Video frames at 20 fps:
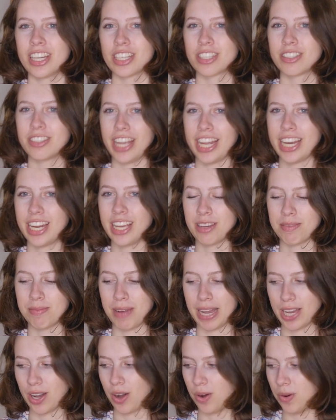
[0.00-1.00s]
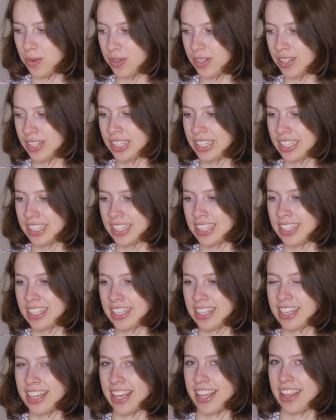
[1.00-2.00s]
creating my own
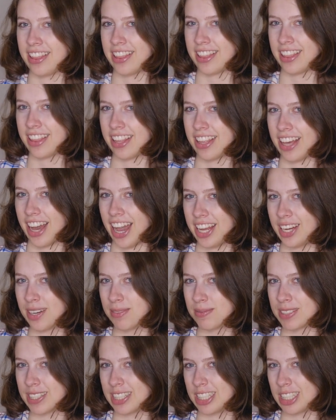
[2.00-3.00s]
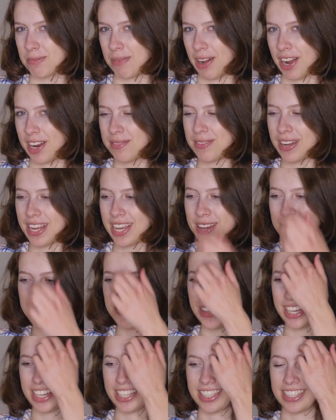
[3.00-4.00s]
items inspired by him,
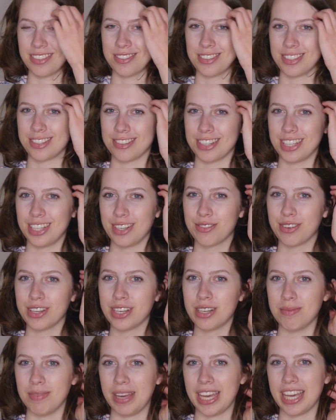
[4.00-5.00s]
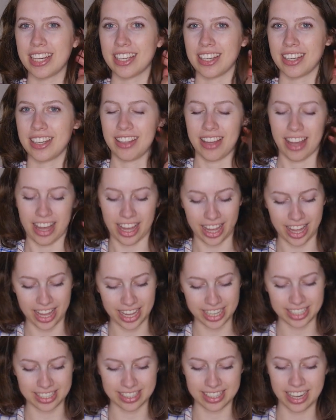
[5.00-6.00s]
because it was really fun to make.
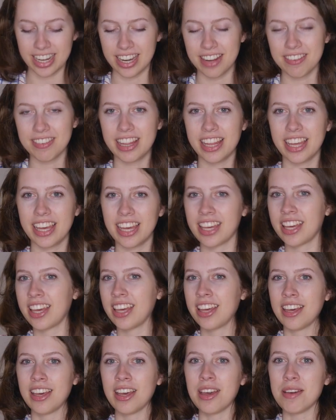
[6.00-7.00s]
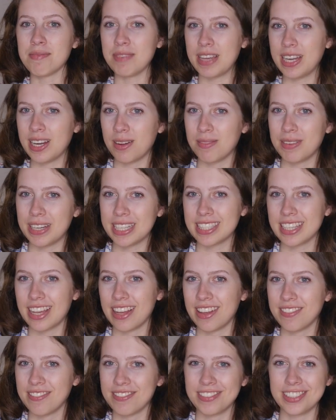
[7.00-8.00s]
I designed everything, made it all
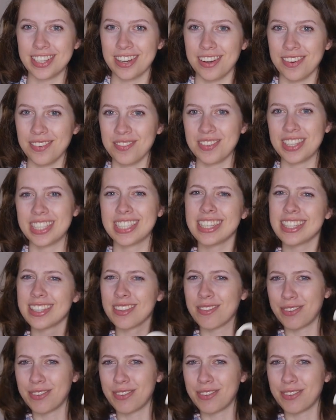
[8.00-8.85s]
myself, so this is the